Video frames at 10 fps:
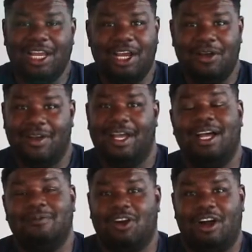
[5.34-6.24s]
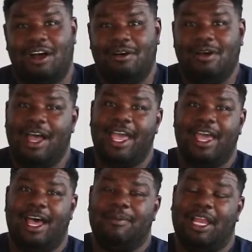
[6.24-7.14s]
Hello, I'm Carl,
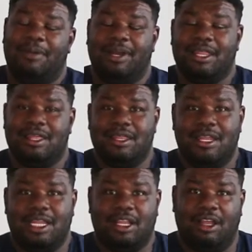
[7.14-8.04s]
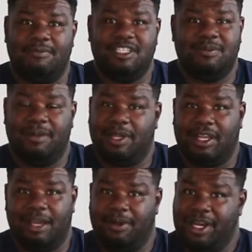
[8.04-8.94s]
and I'm a library assistant at the Long Beach Public
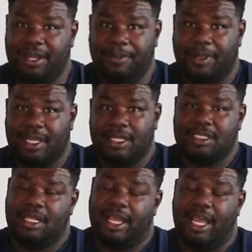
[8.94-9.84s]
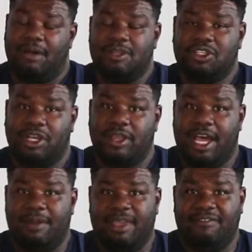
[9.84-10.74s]
Library. Today, I'll be showing you
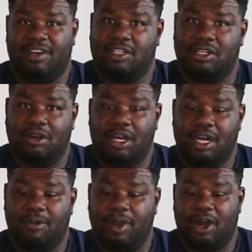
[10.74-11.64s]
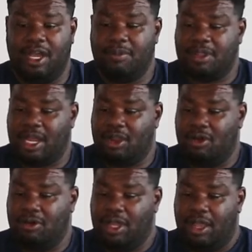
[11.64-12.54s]
how to make functional art with our
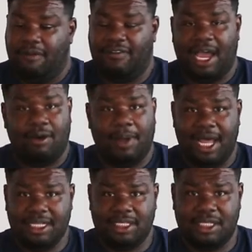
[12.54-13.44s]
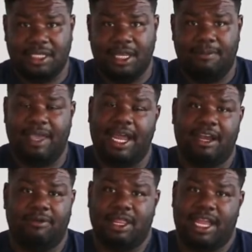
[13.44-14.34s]
upcycled flower pots made out
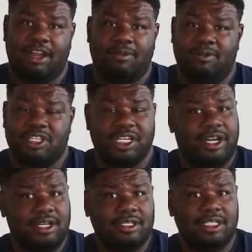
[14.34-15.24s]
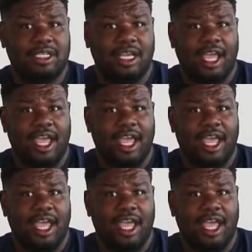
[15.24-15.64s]
of recyclable materials.